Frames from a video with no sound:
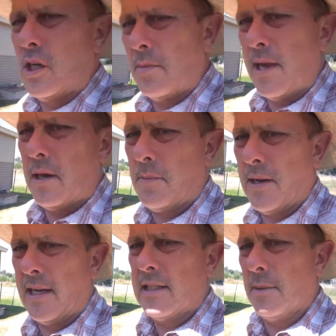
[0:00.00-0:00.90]
tomato
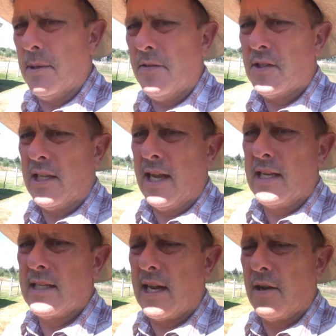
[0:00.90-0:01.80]
plants, the
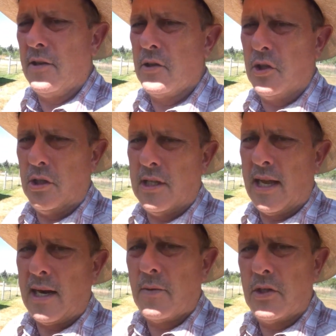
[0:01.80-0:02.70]
beefsteaks that I
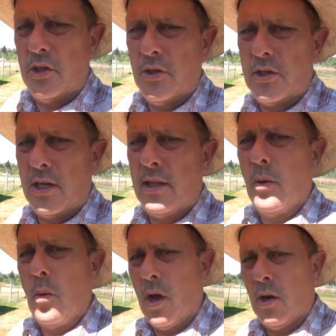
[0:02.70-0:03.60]
was using the
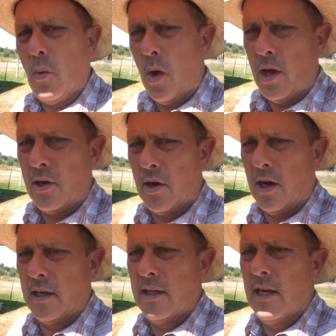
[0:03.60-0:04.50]
wall of water
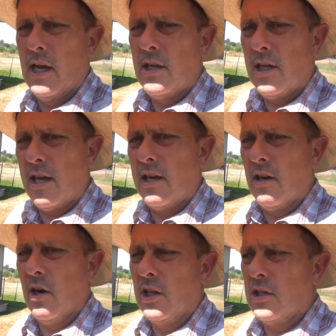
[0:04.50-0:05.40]
on to get an
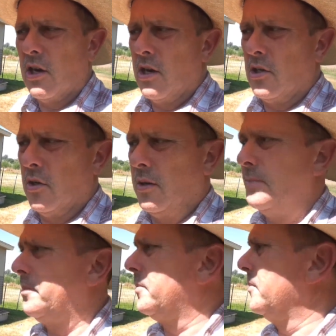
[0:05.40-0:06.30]
early start to them.
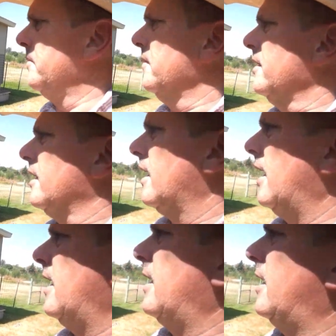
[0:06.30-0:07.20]
And